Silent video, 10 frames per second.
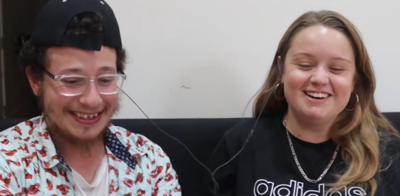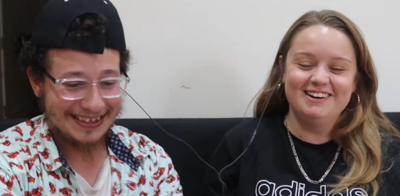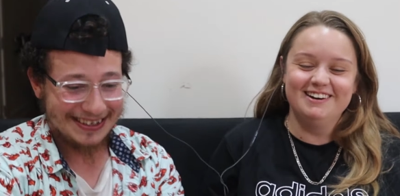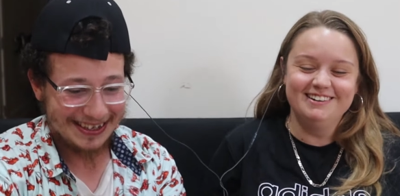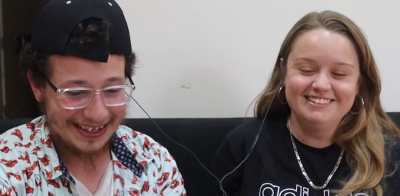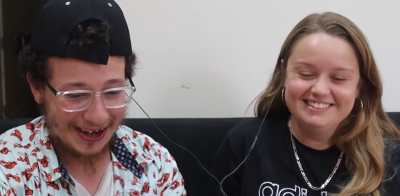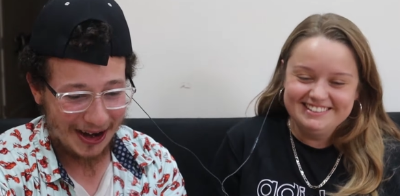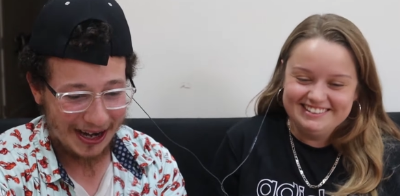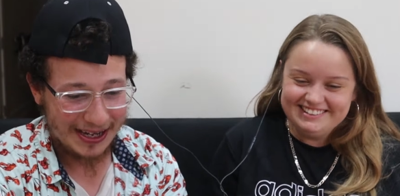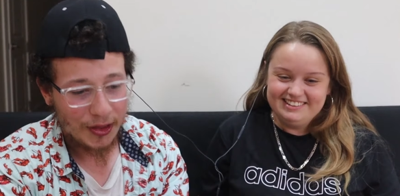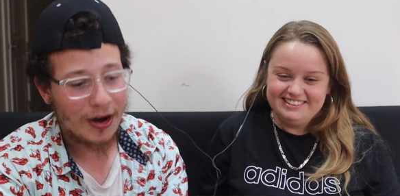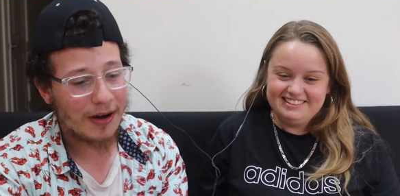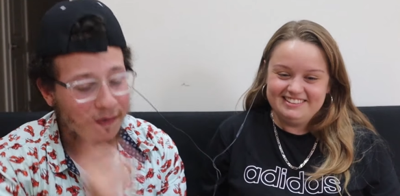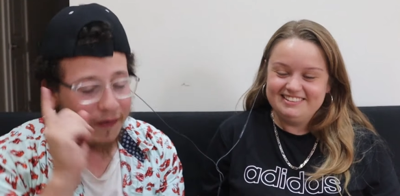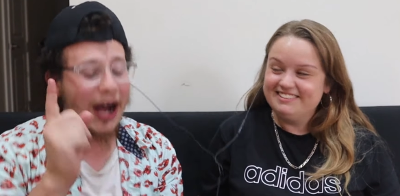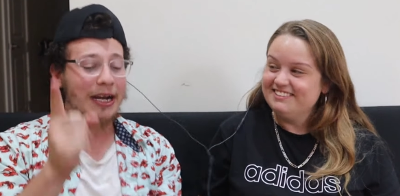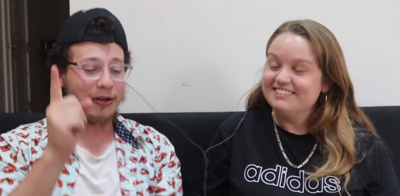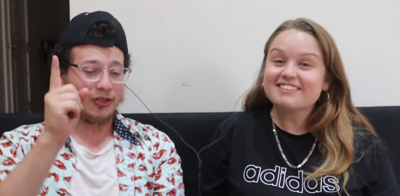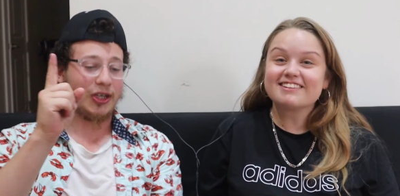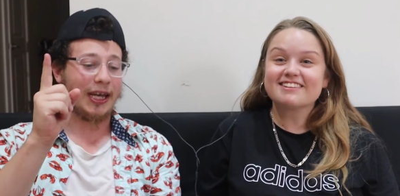Speaker 1: go.
Speaker 2: All right, third and
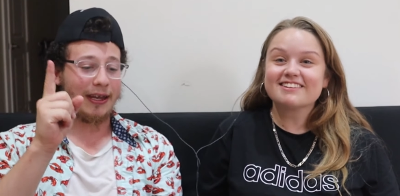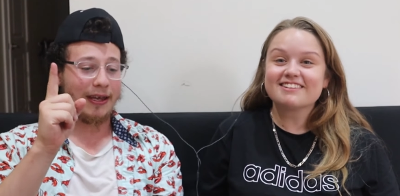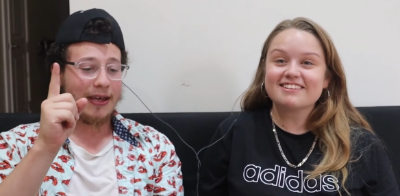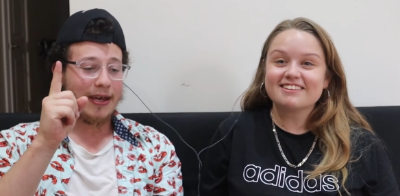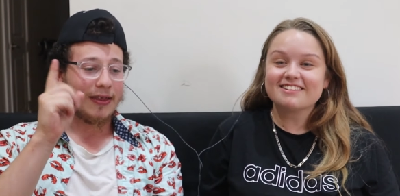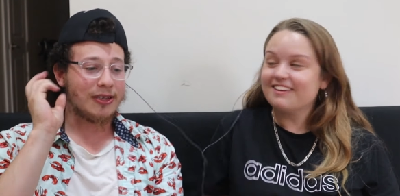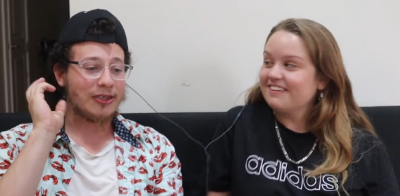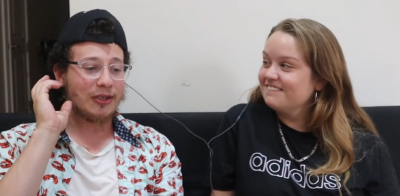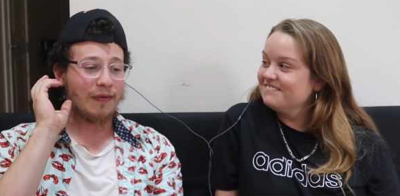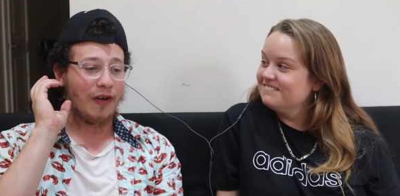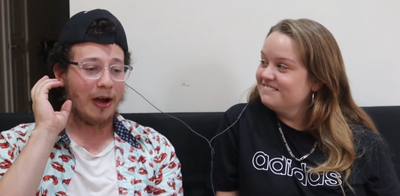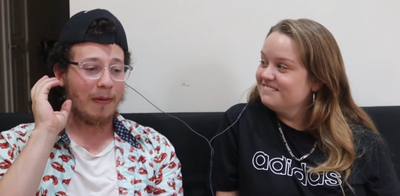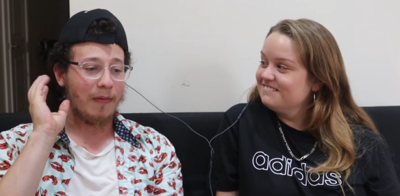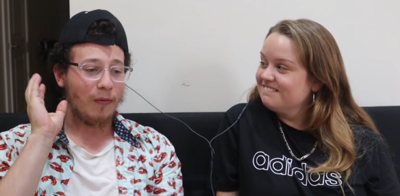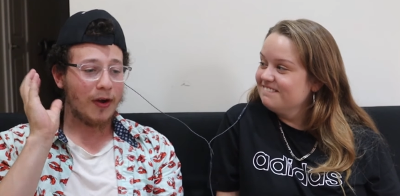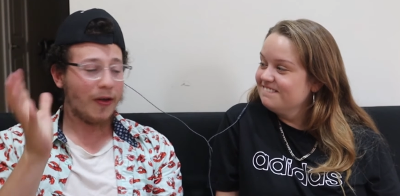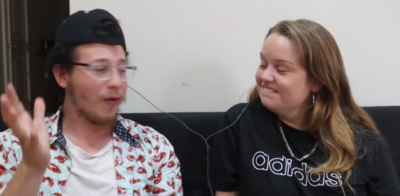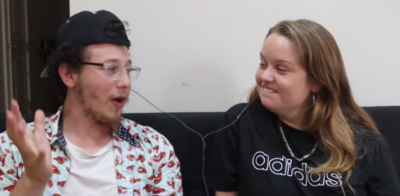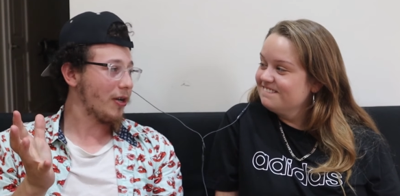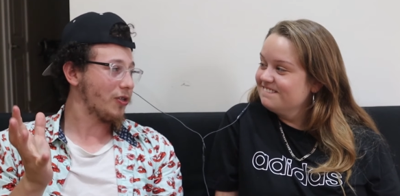final seed. This is from one of the
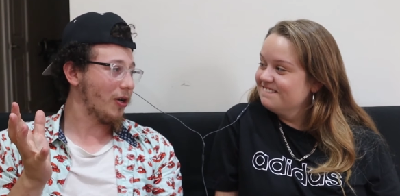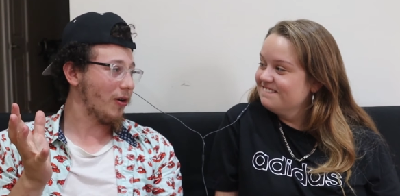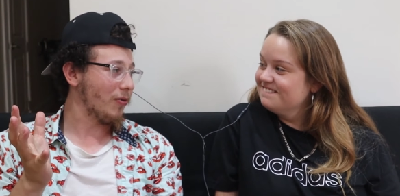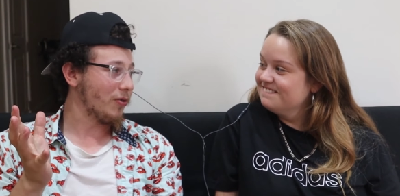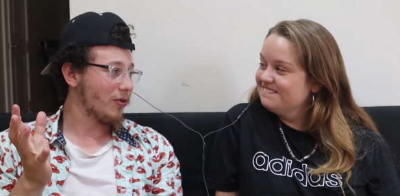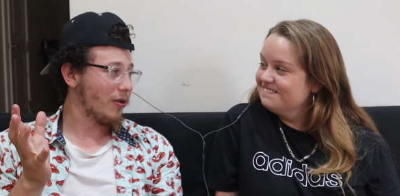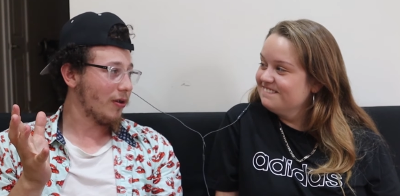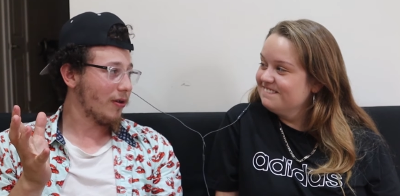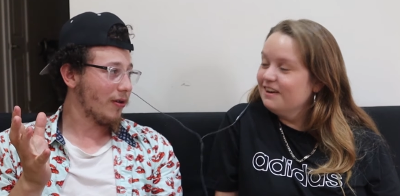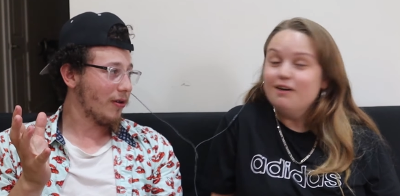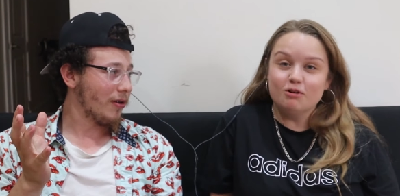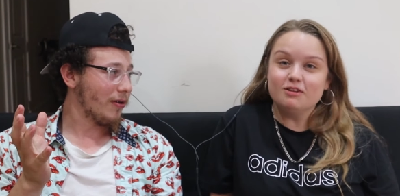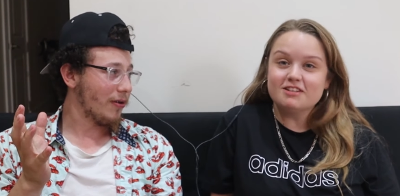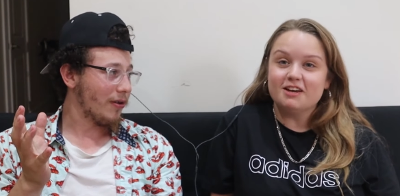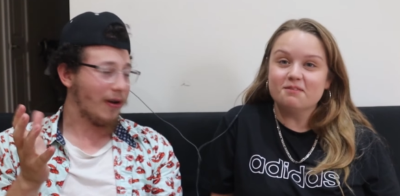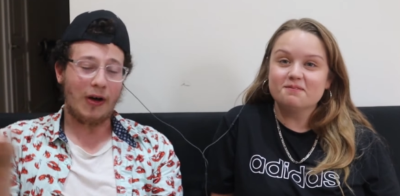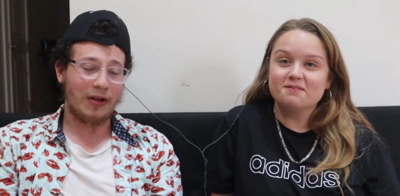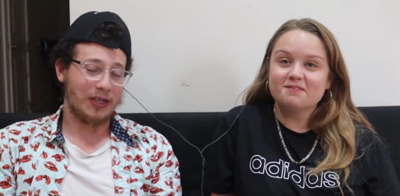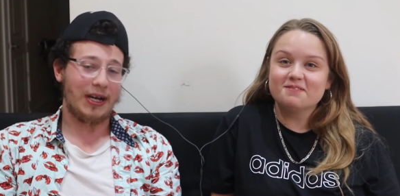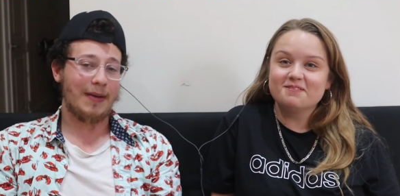greatest shows
Speaker 1: of all time. Of
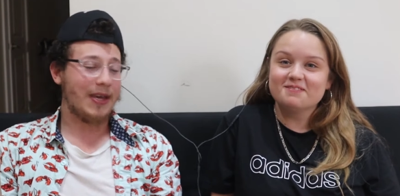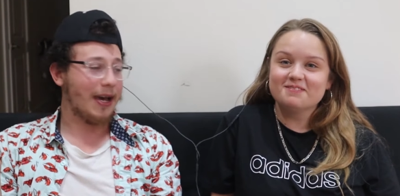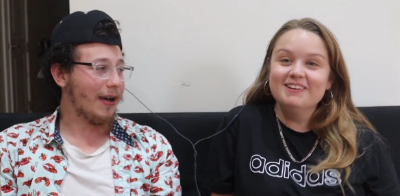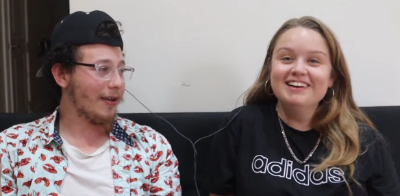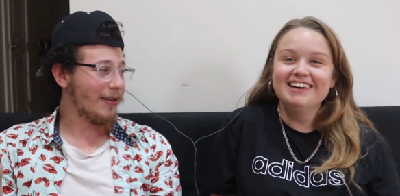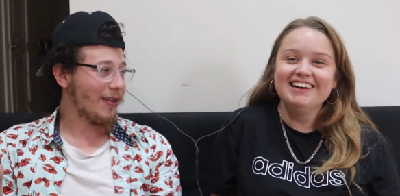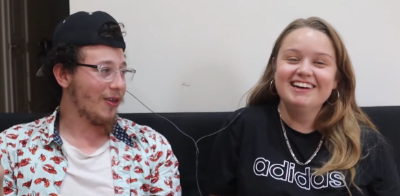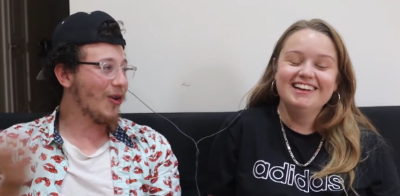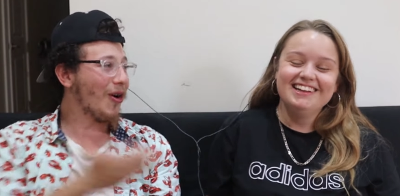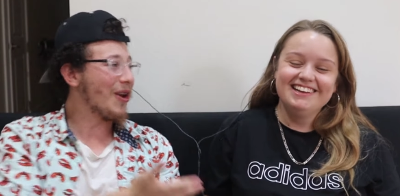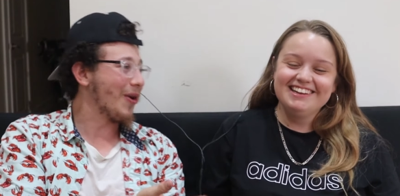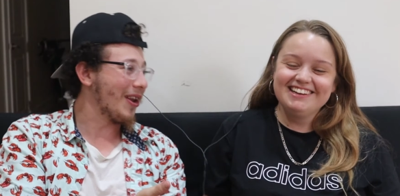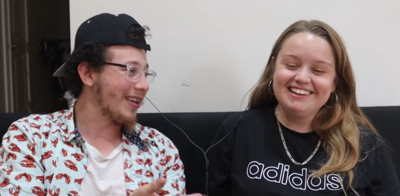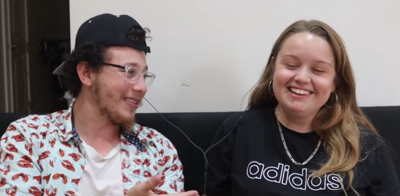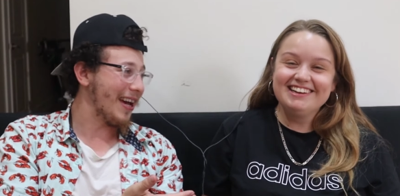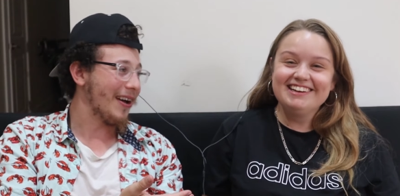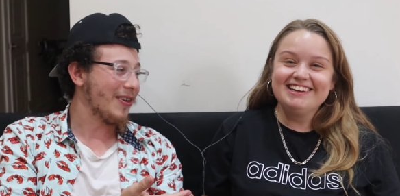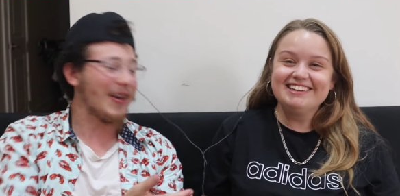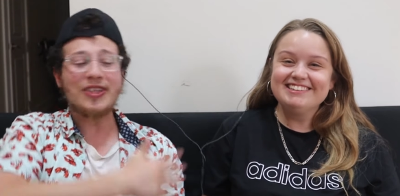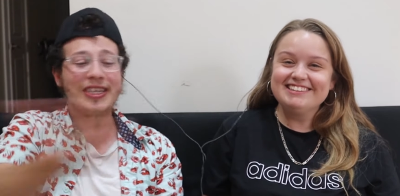all time,
Speaker 2: yeah. you already know what it is, yeah.
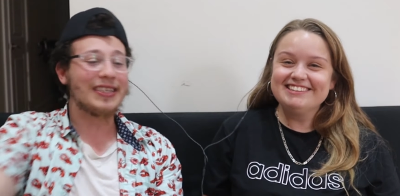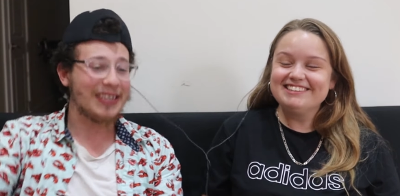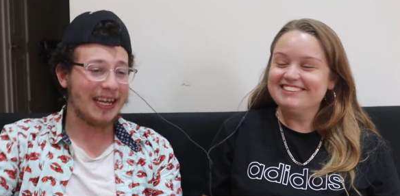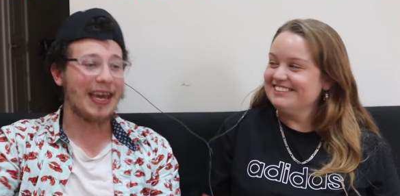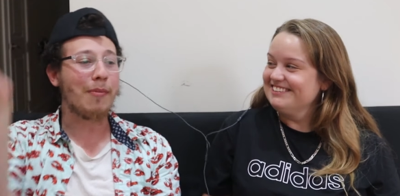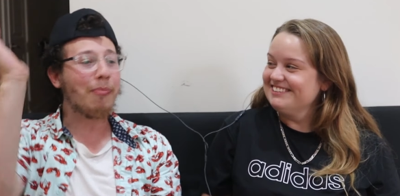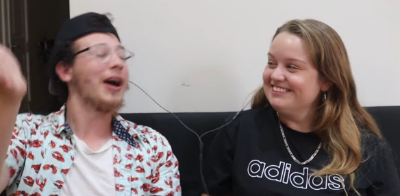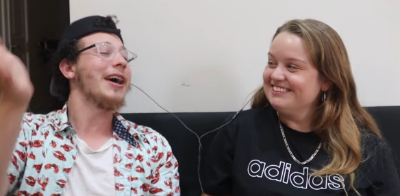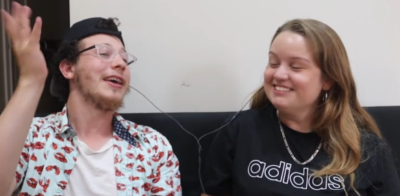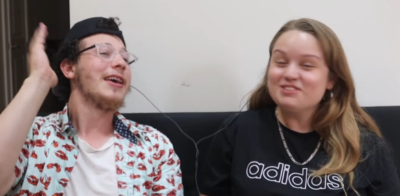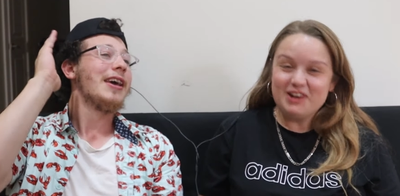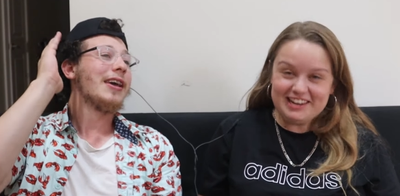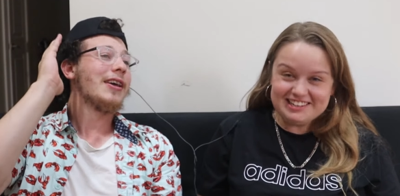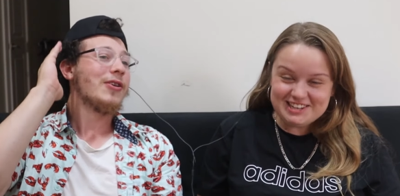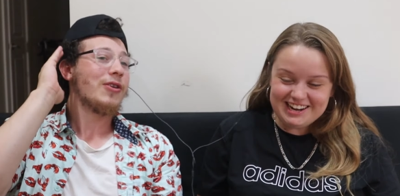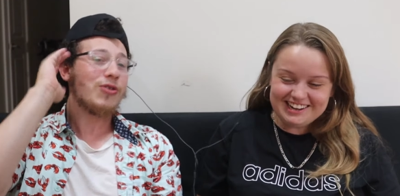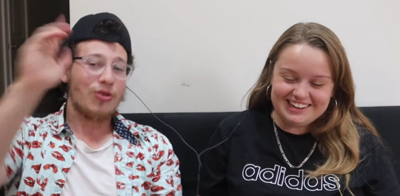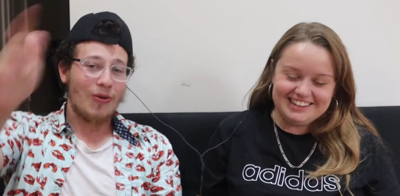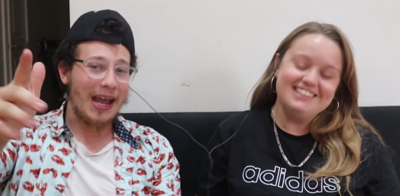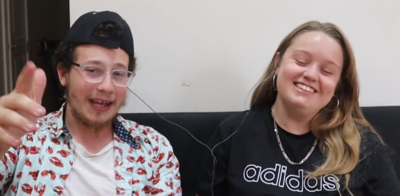You haven't seen the scene yet, but.
Speaker 1: Drake and
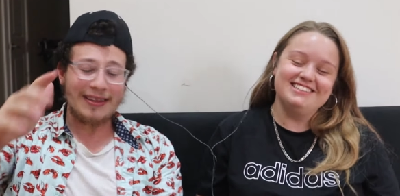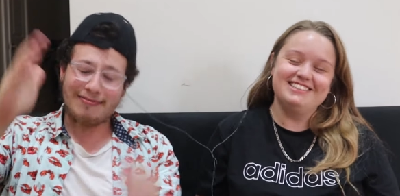Josh! Drake.